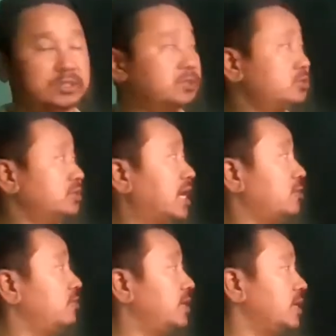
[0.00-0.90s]
So that
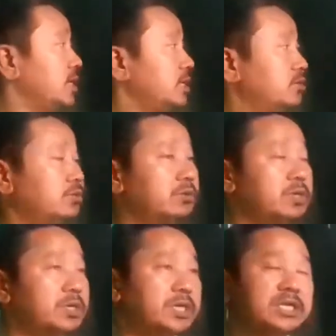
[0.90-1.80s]
way
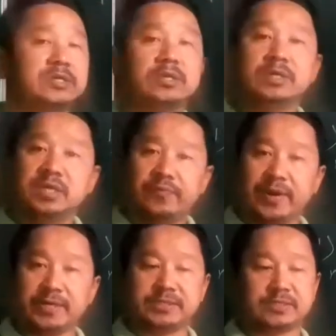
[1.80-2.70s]
it
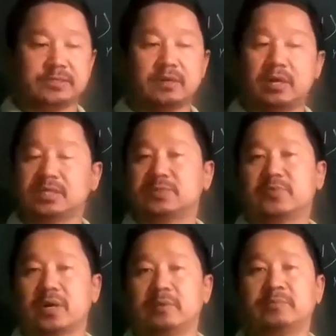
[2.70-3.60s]
defends us
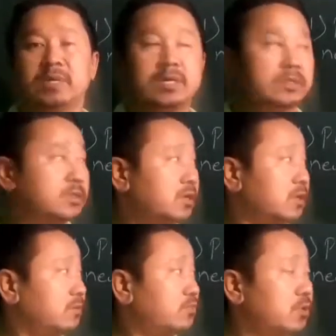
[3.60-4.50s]
from
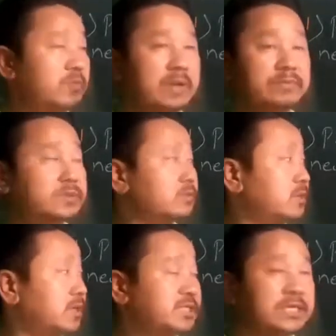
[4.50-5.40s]
the problems
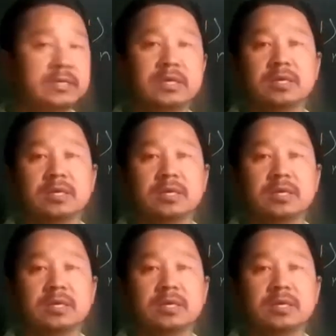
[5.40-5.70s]
causing